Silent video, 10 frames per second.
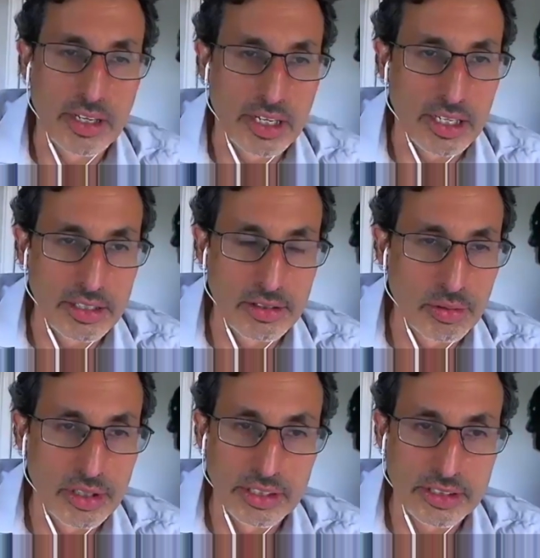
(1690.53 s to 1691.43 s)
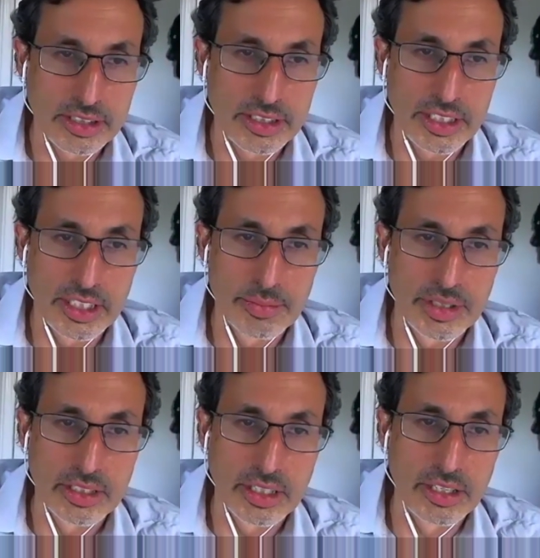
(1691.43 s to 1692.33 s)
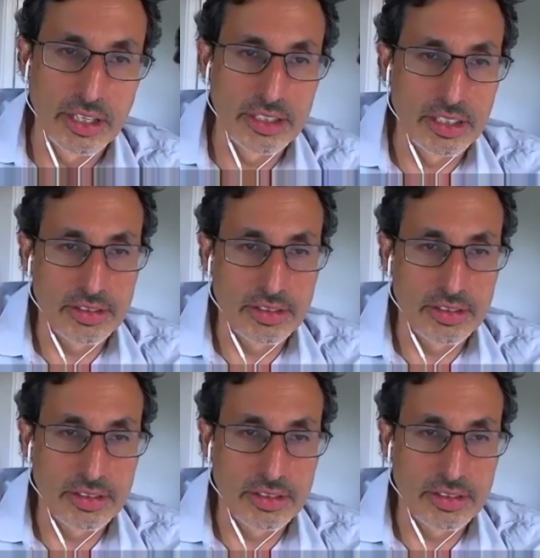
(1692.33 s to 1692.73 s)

I don't know where else to stick it in, but uh, an audience,